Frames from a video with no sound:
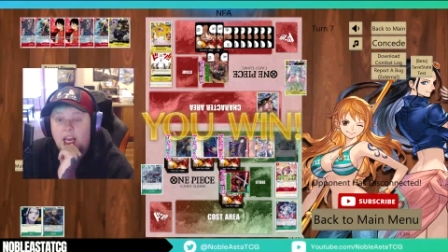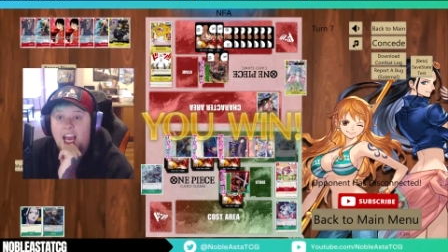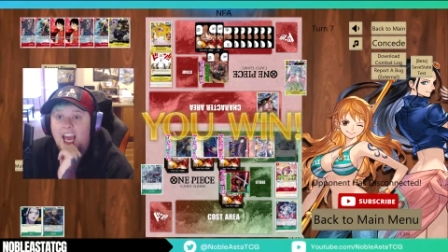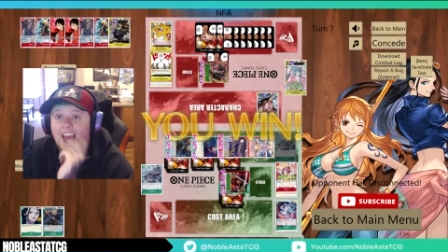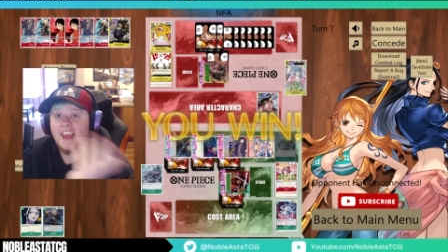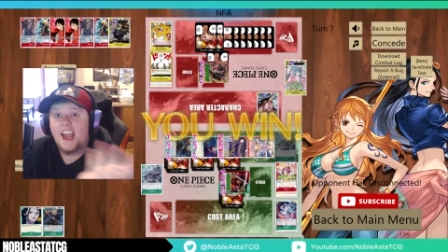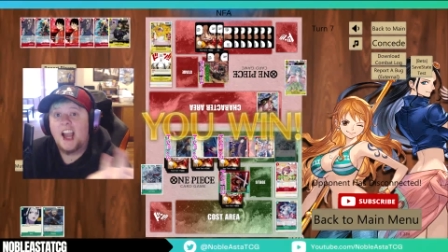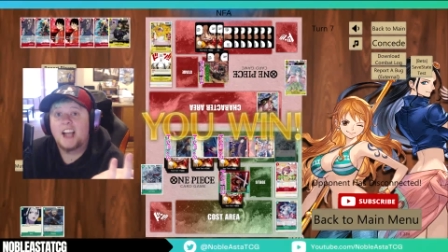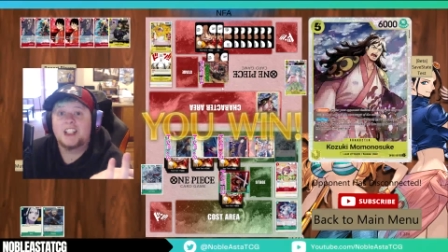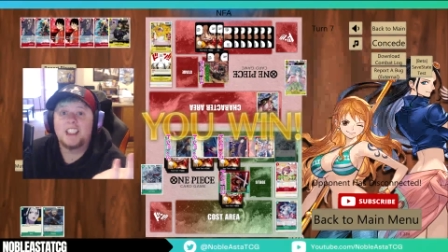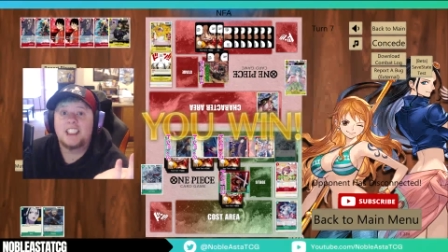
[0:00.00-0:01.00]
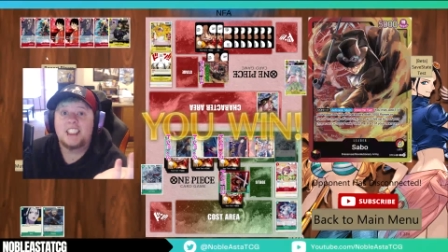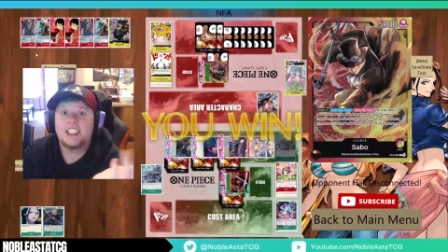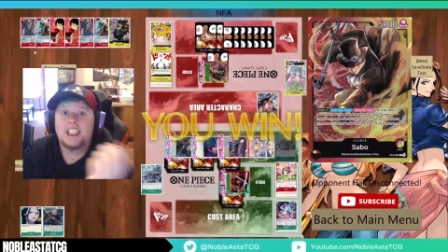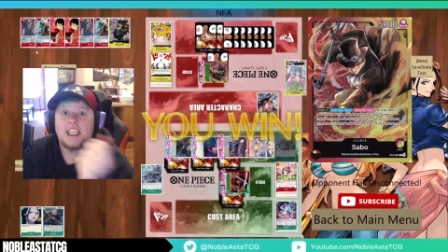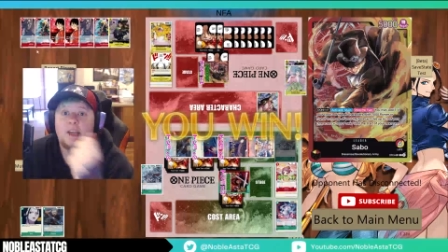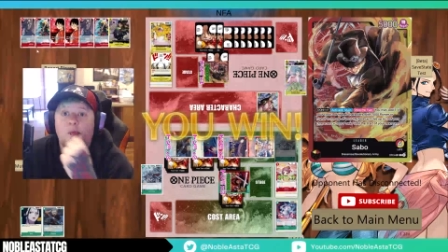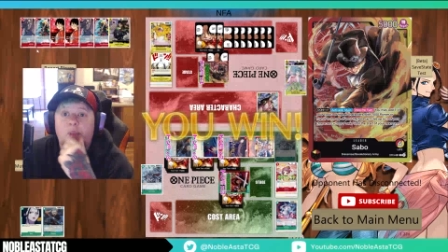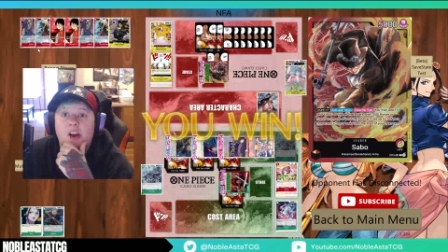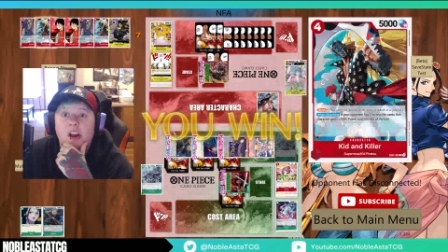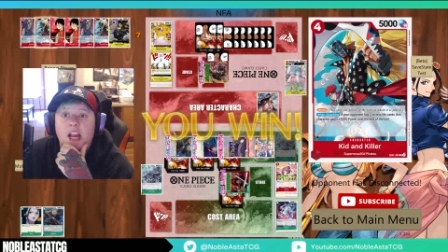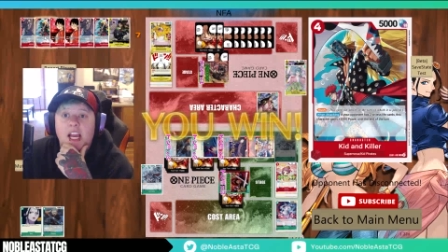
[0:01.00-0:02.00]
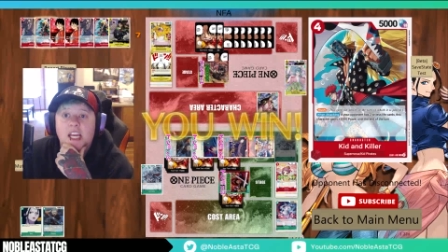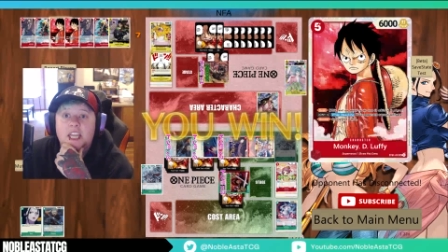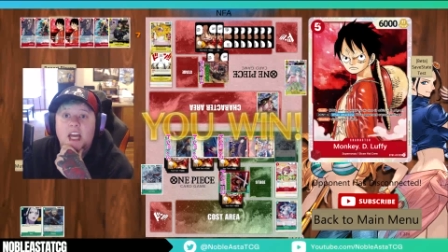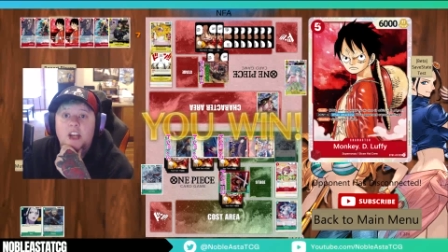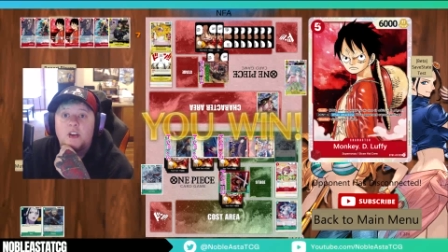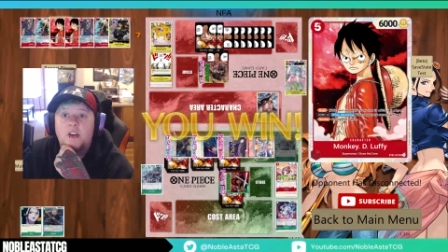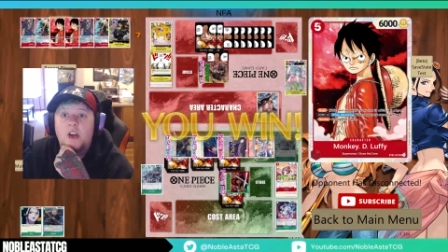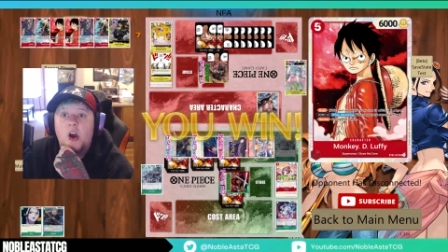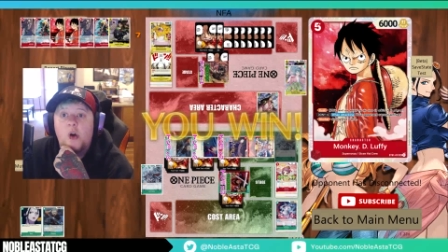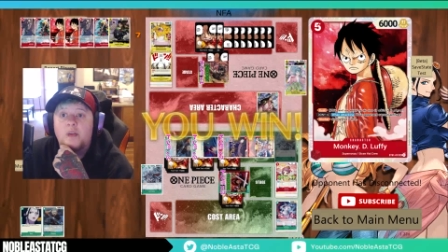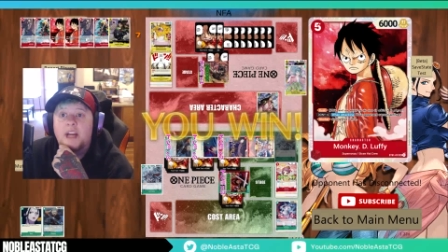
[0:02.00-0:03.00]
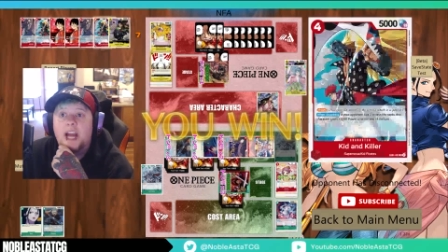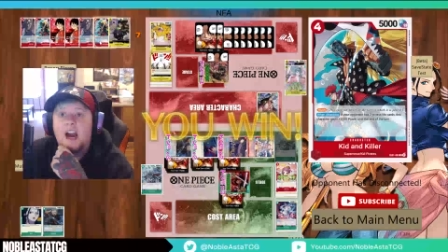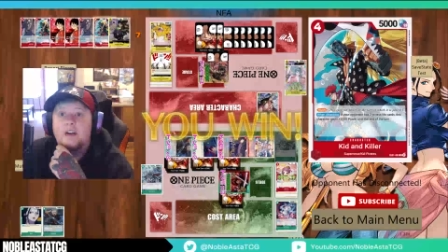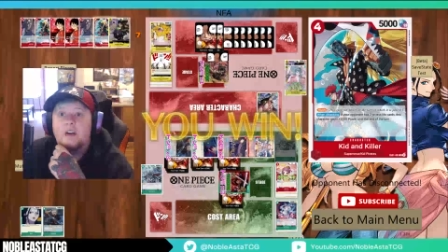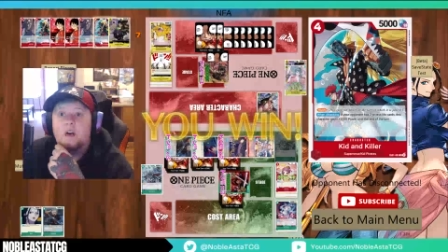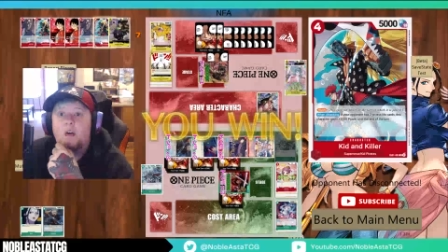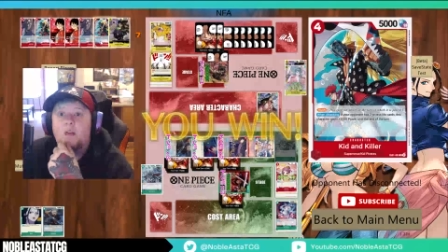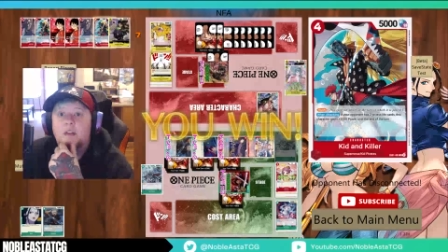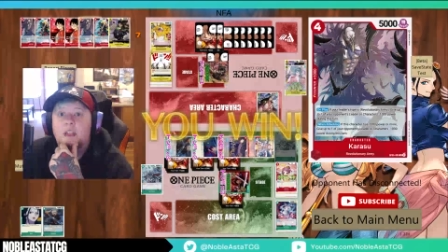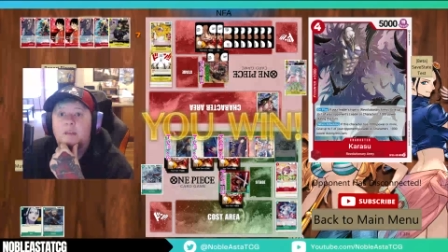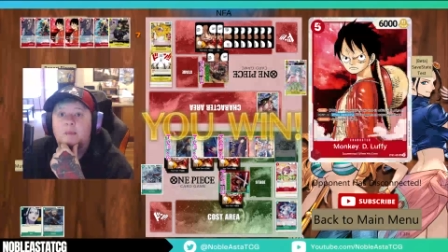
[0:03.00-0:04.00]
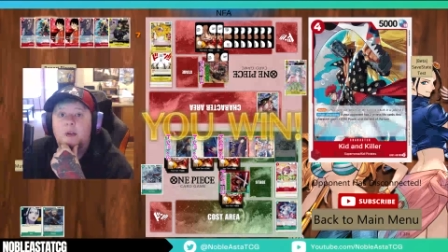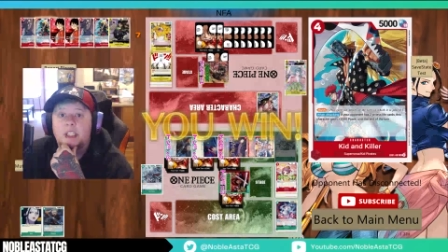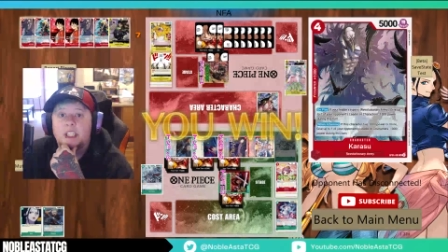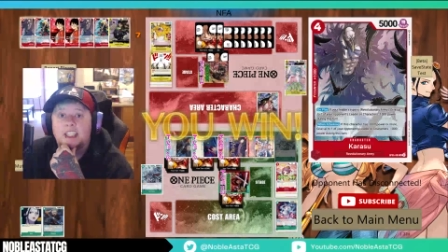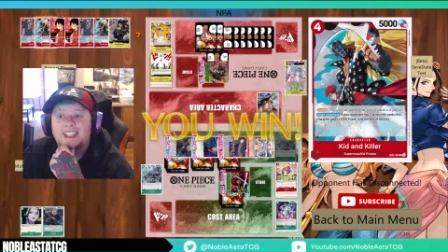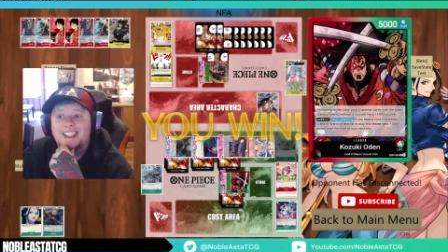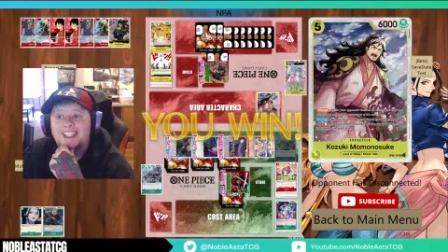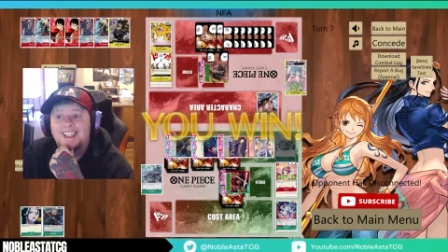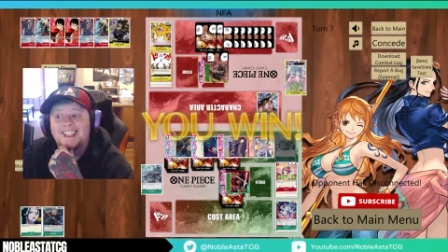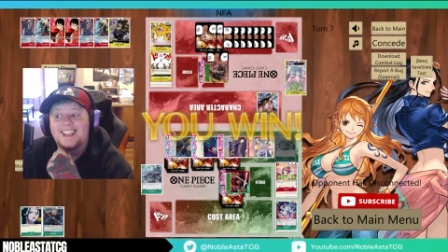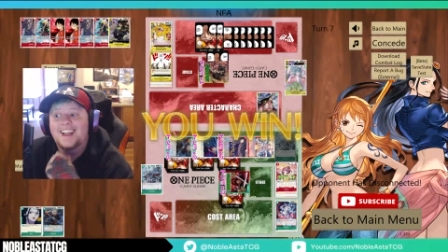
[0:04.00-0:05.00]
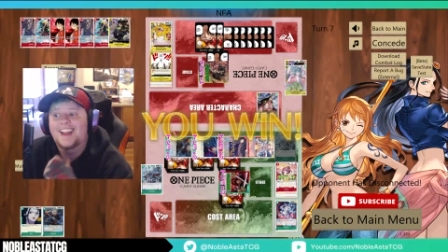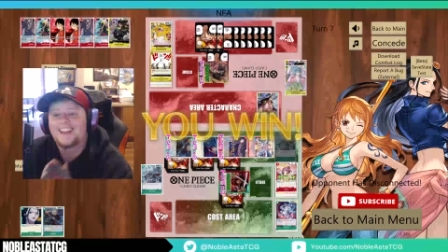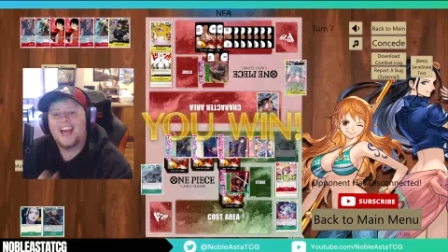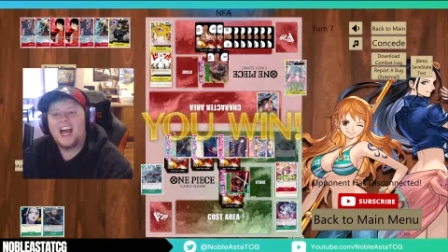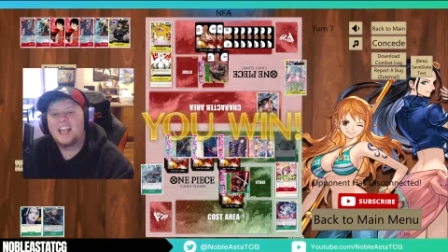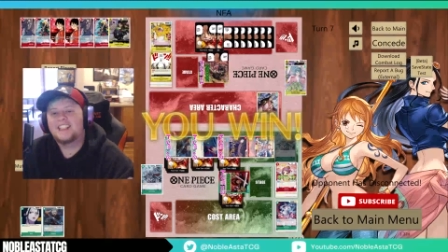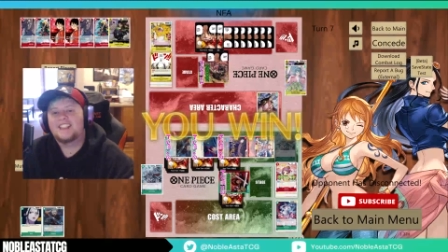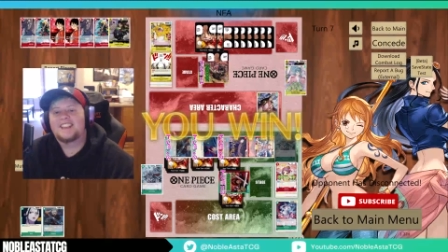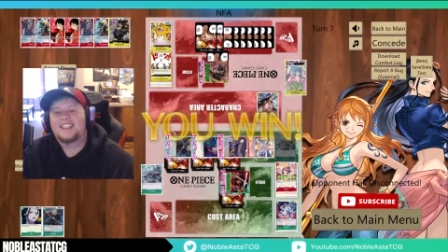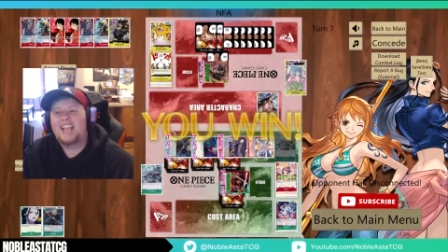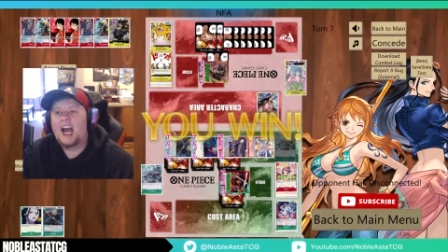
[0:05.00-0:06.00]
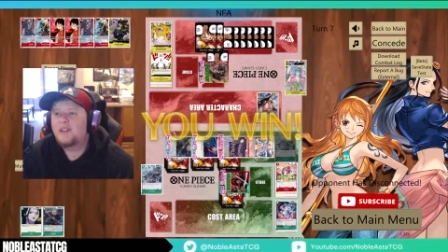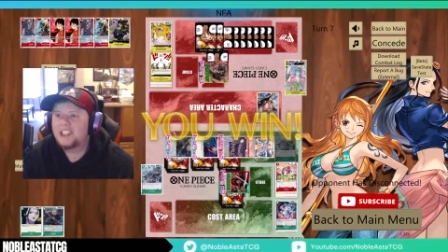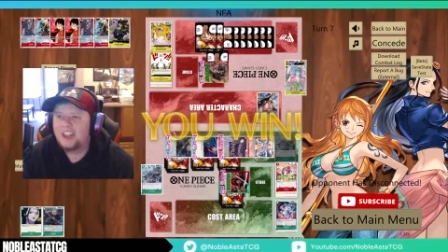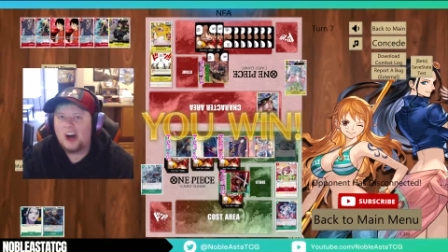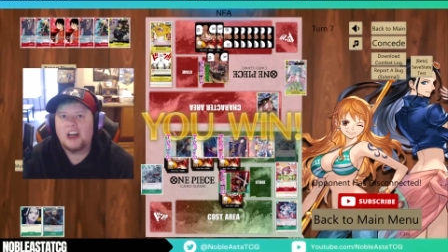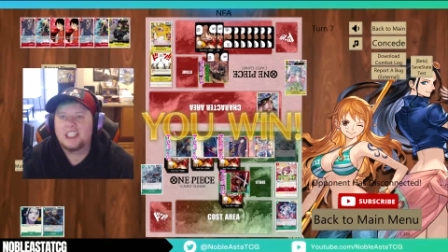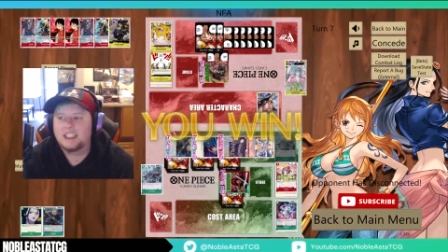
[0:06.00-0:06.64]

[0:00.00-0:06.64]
And they actually DC, their hand had no counter. Holy moly. That was an awesome